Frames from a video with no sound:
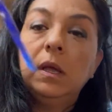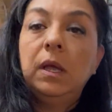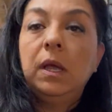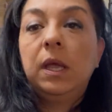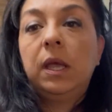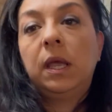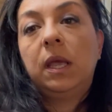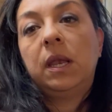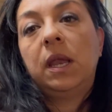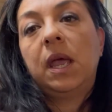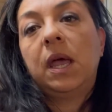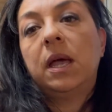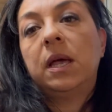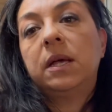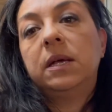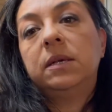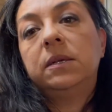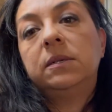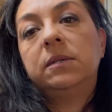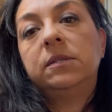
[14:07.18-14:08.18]
It
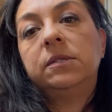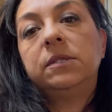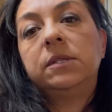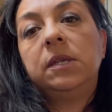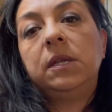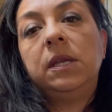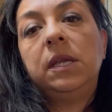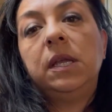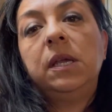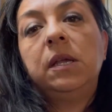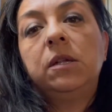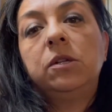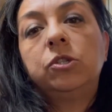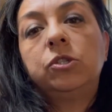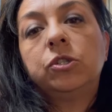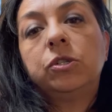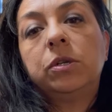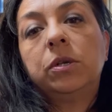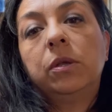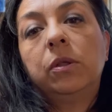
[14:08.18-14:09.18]
has an
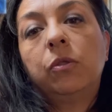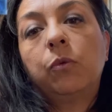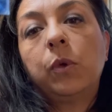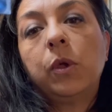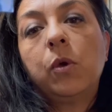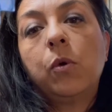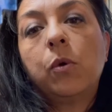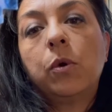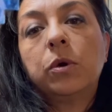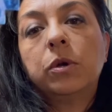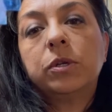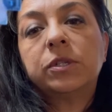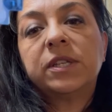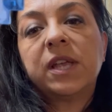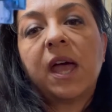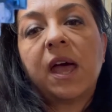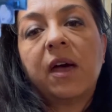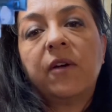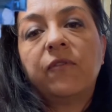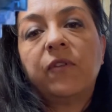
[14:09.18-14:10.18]
inch, 3/4,
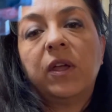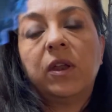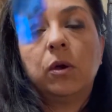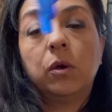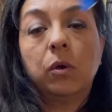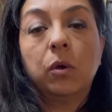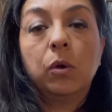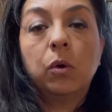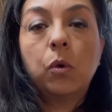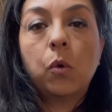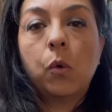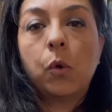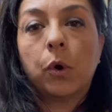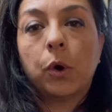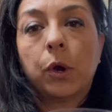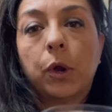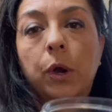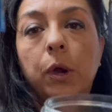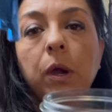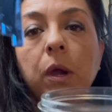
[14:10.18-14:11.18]
half, and a
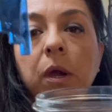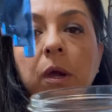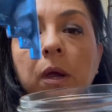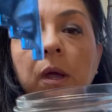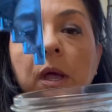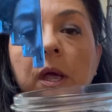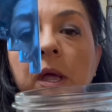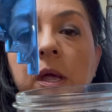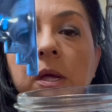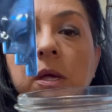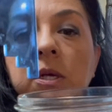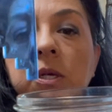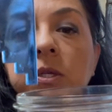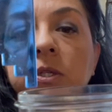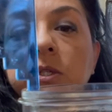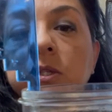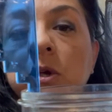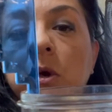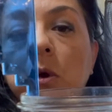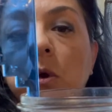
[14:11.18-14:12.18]
quarter.
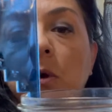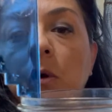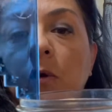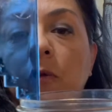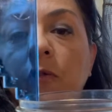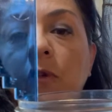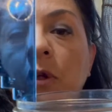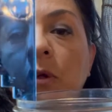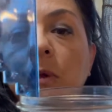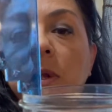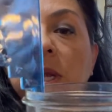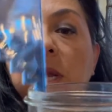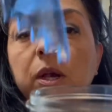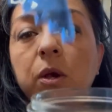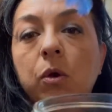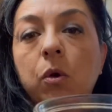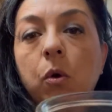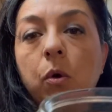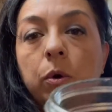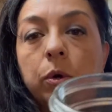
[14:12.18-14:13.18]
So if you only need a
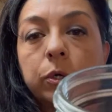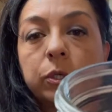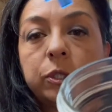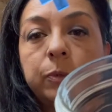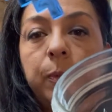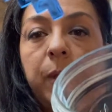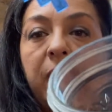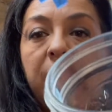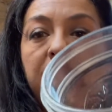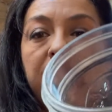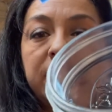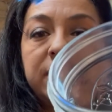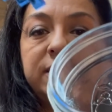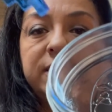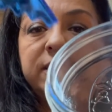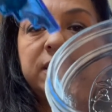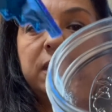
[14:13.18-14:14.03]
quarter space,